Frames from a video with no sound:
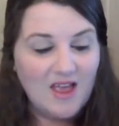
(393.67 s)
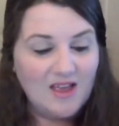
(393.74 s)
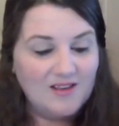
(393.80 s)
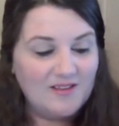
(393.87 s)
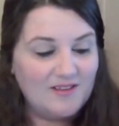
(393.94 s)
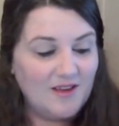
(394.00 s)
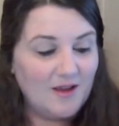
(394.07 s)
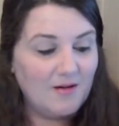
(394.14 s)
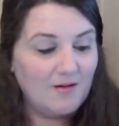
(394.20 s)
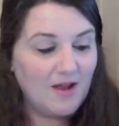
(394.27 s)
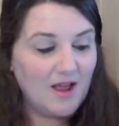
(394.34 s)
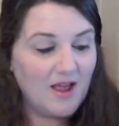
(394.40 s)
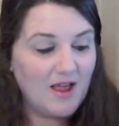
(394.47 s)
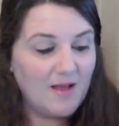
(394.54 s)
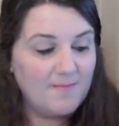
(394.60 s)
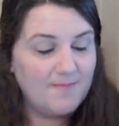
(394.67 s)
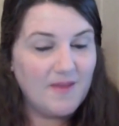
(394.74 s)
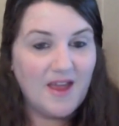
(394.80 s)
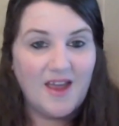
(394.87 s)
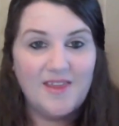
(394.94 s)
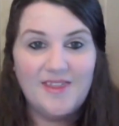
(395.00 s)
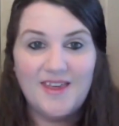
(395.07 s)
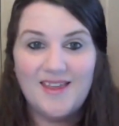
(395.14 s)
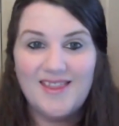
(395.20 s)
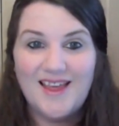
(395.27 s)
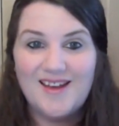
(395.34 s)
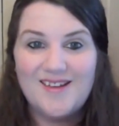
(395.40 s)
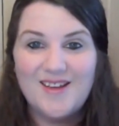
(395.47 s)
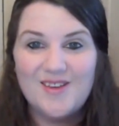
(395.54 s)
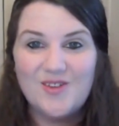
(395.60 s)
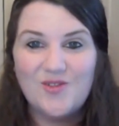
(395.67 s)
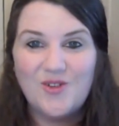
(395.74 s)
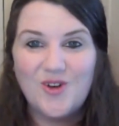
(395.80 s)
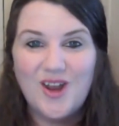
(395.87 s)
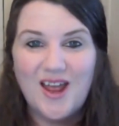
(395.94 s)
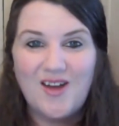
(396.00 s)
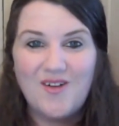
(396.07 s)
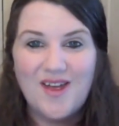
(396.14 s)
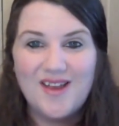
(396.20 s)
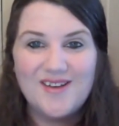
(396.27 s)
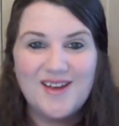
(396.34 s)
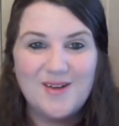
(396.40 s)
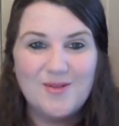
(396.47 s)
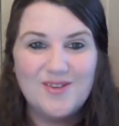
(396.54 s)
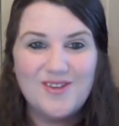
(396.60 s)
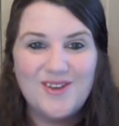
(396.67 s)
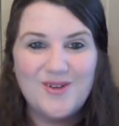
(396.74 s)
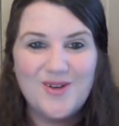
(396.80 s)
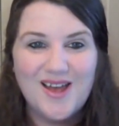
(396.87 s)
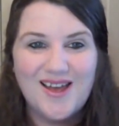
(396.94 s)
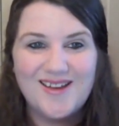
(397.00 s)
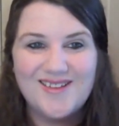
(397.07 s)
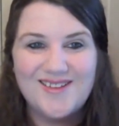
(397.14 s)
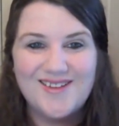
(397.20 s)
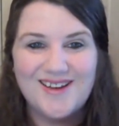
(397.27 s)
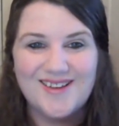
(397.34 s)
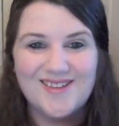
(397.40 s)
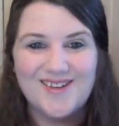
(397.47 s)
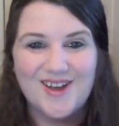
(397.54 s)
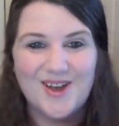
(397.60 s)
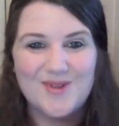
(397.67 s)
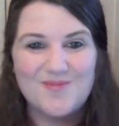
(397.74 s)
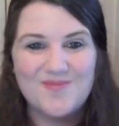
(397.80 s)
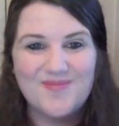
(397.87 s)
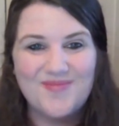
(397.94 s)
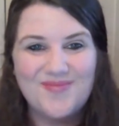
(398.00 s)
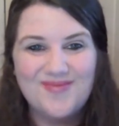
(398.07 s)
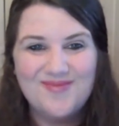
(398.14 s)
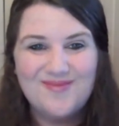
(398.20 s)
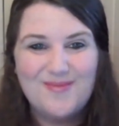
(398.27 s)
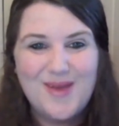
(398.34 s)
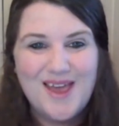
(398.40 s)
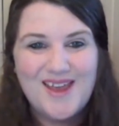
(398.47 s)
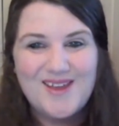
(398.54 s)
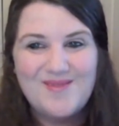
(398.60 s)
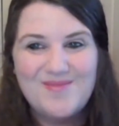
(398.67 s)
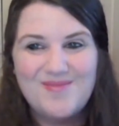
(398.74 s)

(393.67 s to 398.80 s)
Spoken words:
So I think that does it for now, and I will see you guys next time. Bye.